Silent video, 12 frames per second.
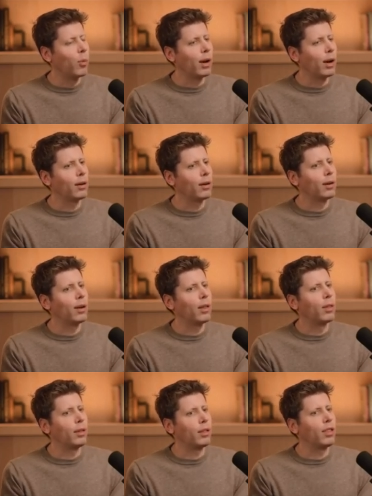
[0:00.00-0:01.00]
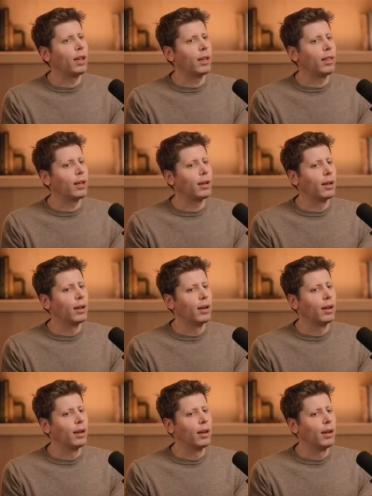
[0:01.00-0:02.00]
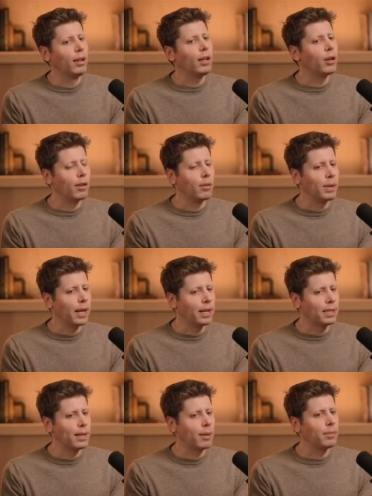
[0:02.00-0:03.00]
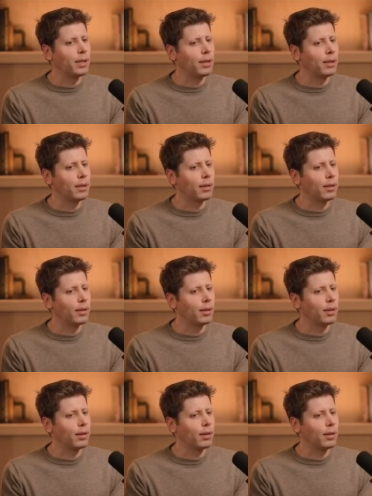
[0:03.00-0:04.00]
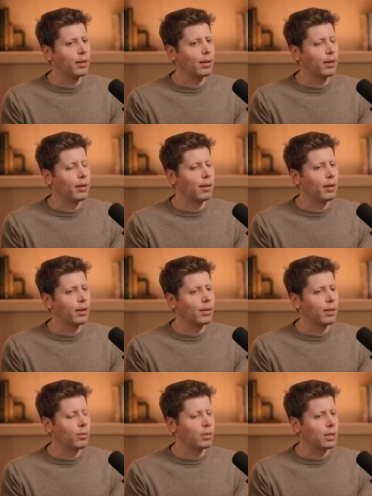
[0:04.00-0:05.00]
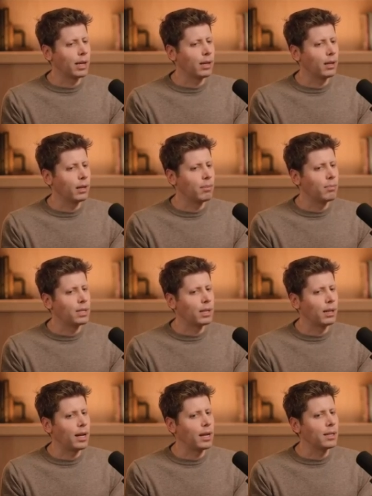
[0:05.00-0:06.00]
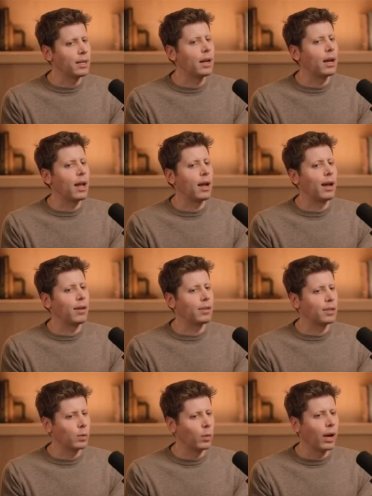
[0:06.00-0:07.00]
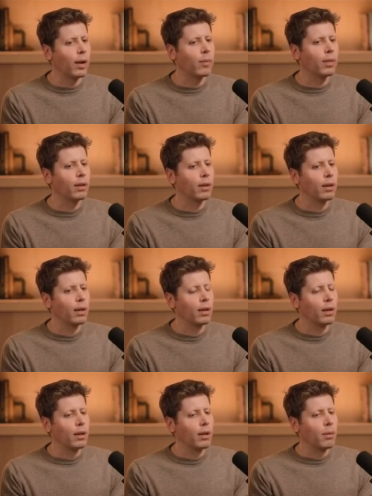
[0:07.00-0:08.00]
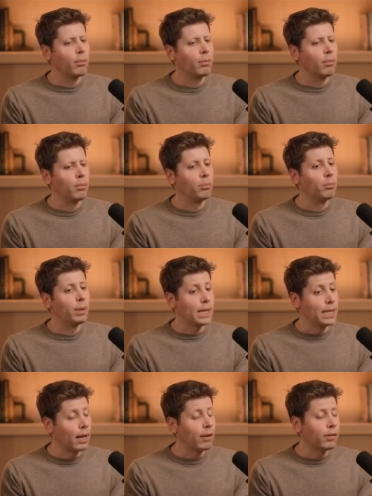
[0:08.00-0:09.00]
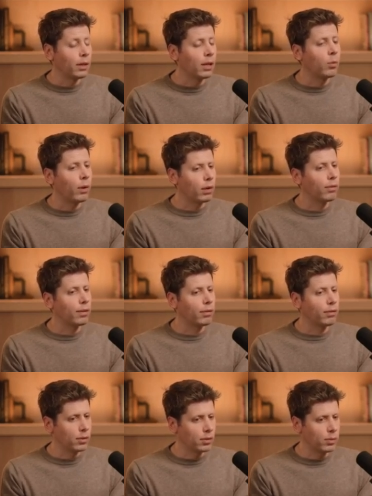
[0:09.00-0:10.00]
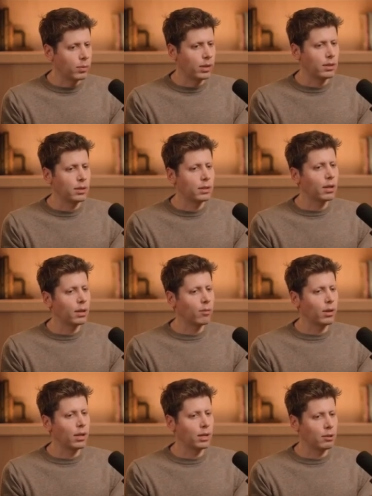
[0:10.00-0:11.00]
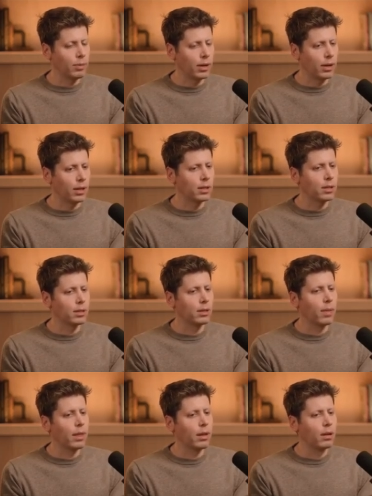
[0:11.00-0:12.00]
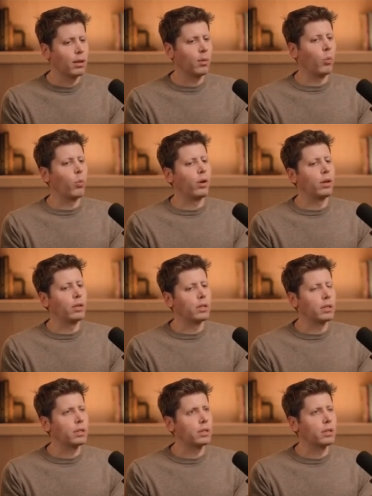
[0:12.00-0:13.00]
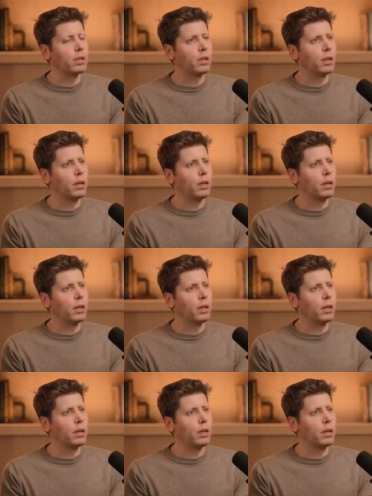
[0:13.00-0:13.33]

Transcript: where the thing that, there'd be like something that was like misaligned in a not obvious way. But definitely one of the first ones that we experienced was